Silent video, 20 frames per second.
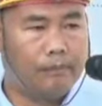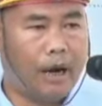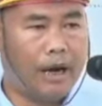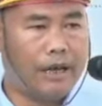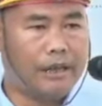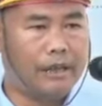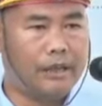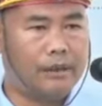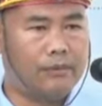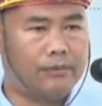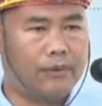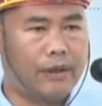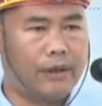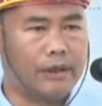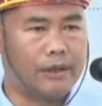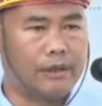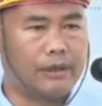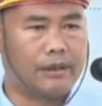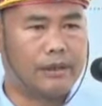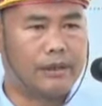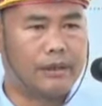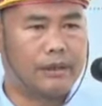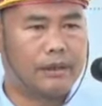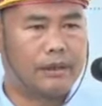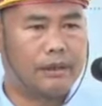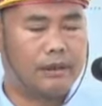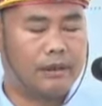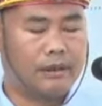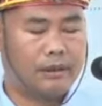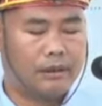My dear friends,
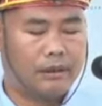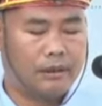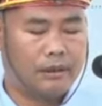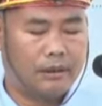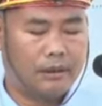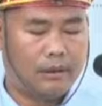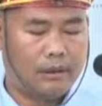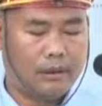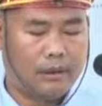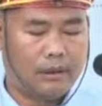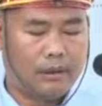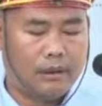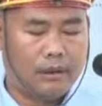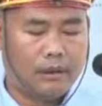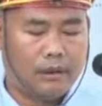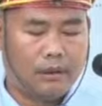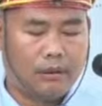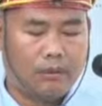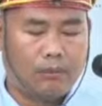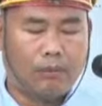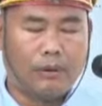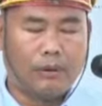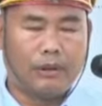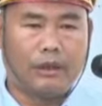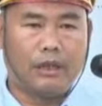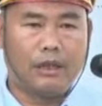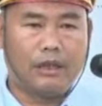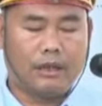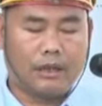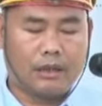
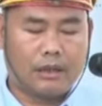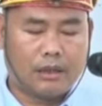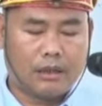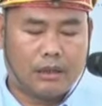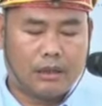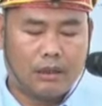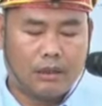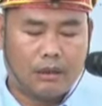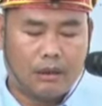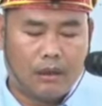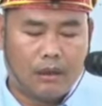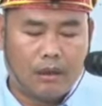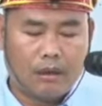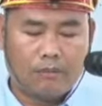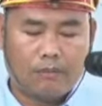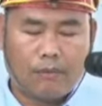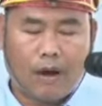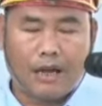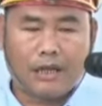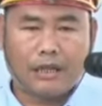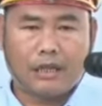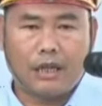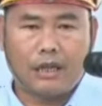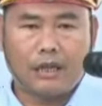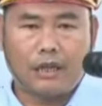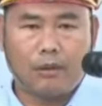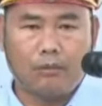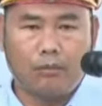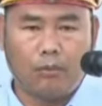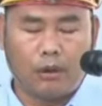with this
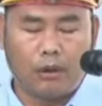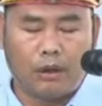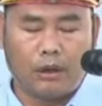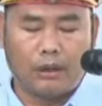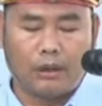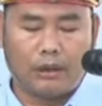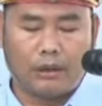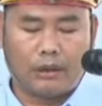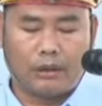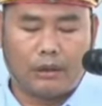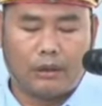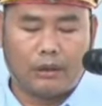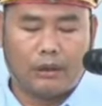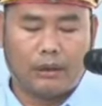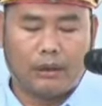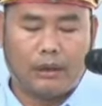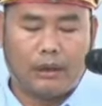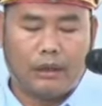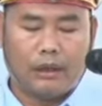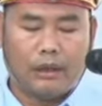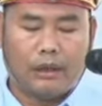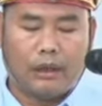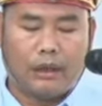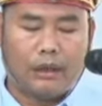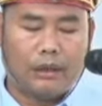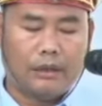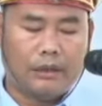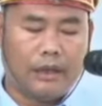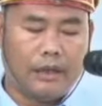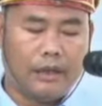fast-changing world,
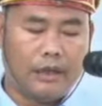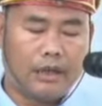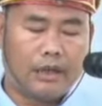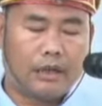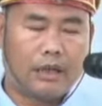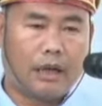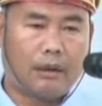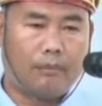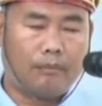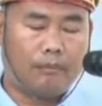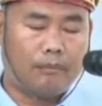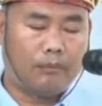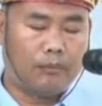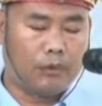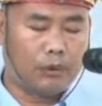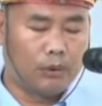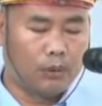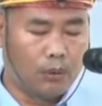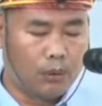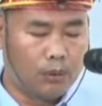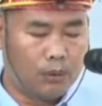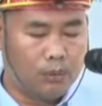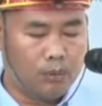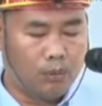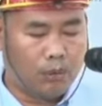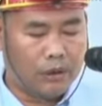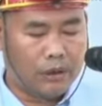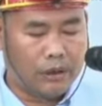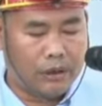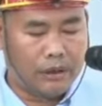there is some
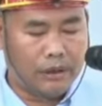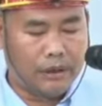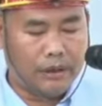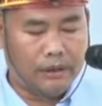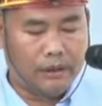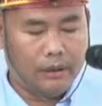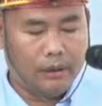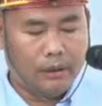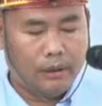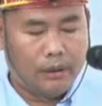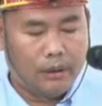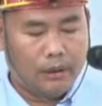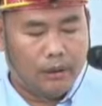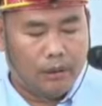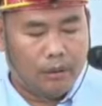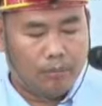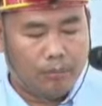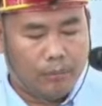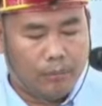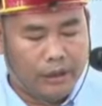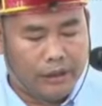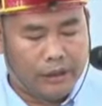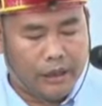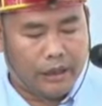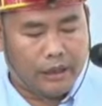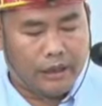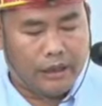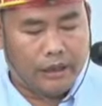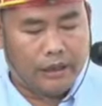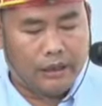noteworthy
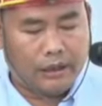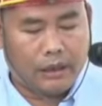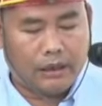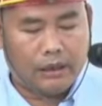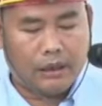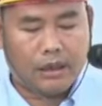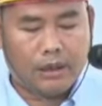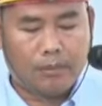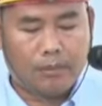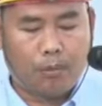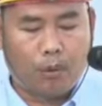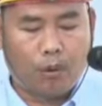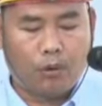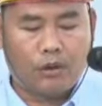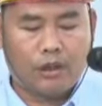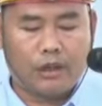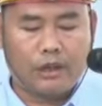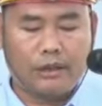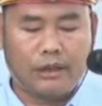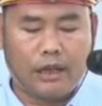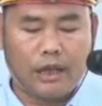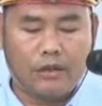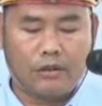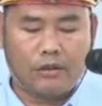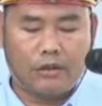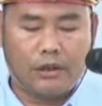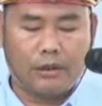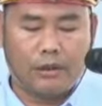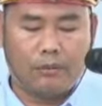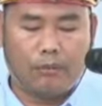prediction that sports
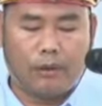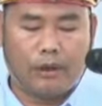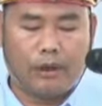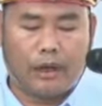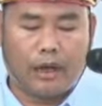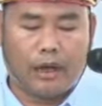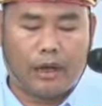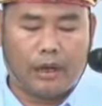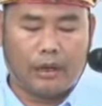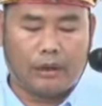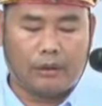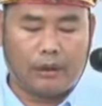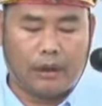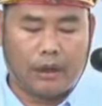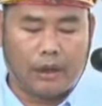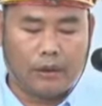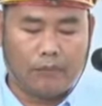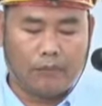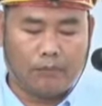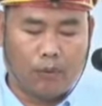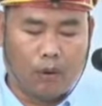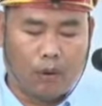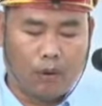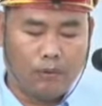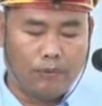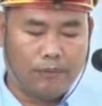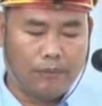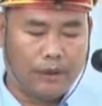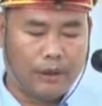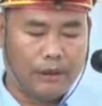industry will
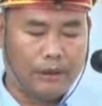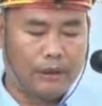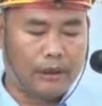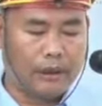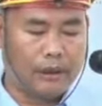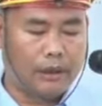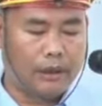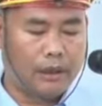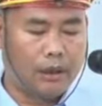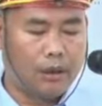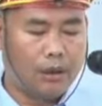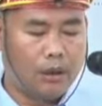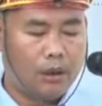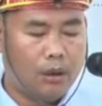evolve in the